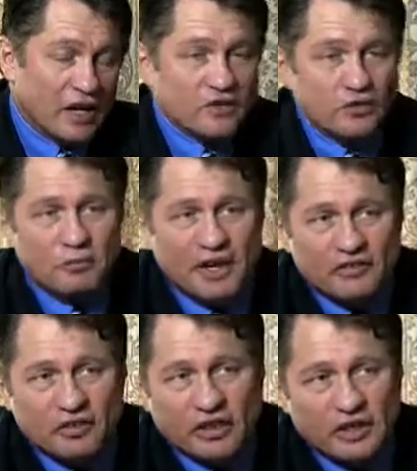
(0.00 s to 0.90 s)
So
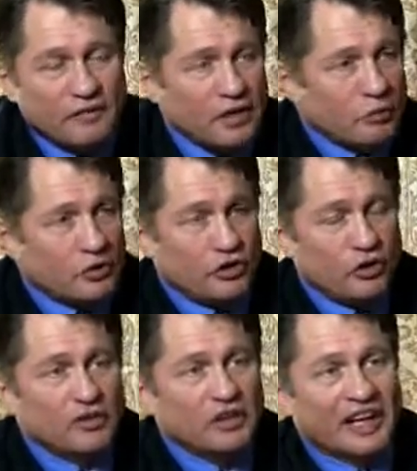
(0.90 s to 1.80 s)
basically, with
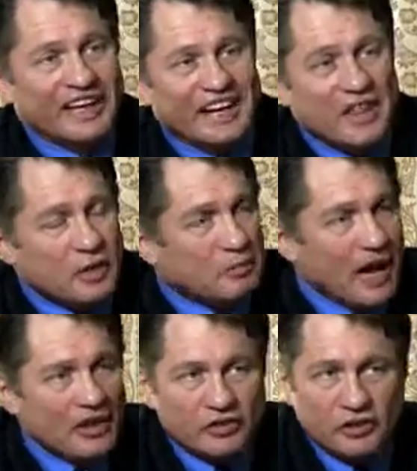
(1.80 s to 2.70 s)
UV light, anything
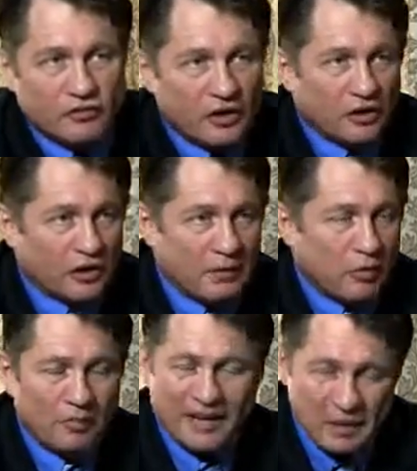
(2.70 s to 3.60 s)
passing in front of the light
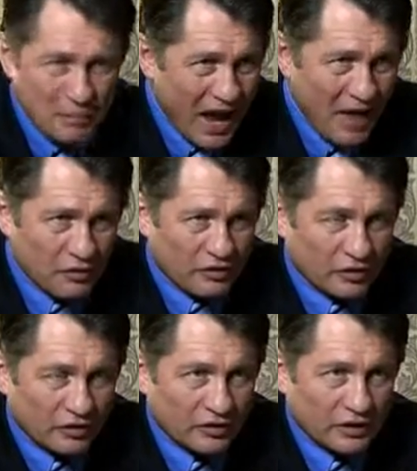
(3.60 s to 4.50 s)
bulb, any
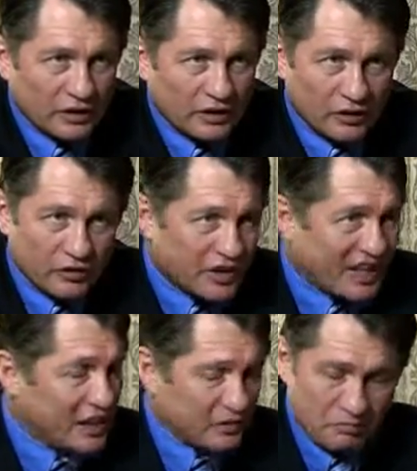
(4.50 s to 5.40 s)
pathogen,
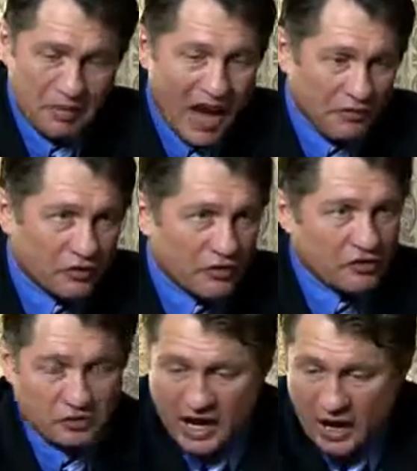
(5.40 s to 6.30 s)
understand that pathogens
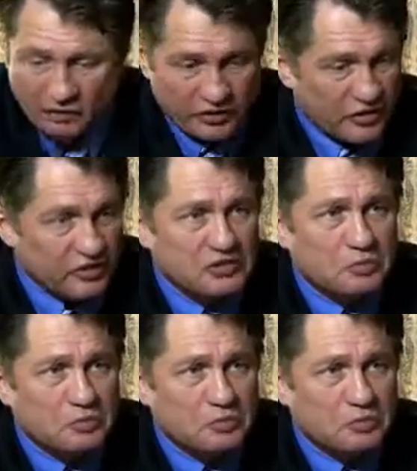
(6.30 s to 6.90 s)
are how diseases